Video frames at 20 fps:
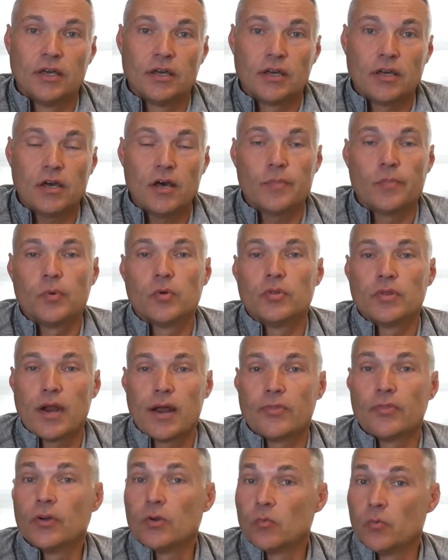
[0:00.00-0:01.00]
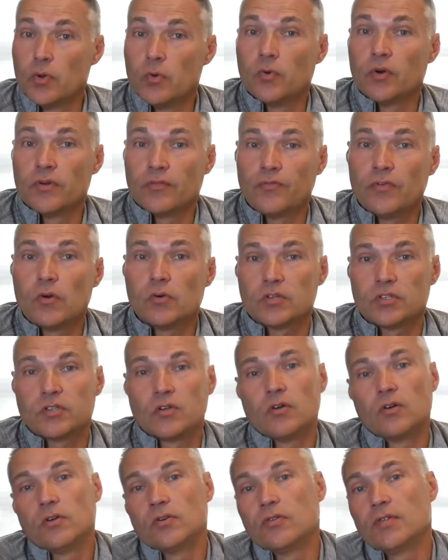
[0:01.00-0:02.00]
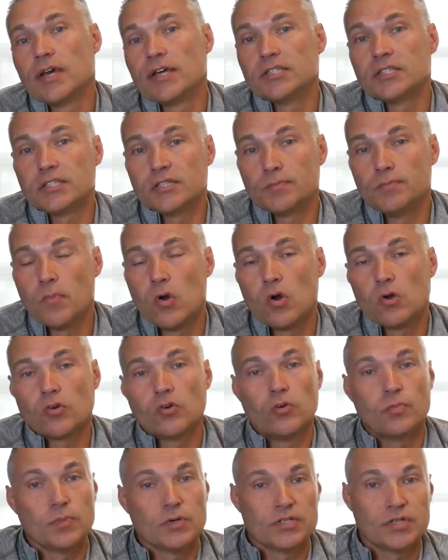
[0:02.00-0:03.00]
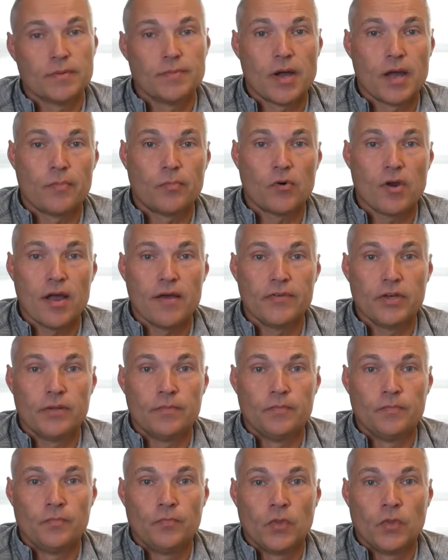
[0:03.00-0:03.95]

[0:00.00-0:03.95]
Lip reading: couple that I think we want to focus on are that small group or semi-private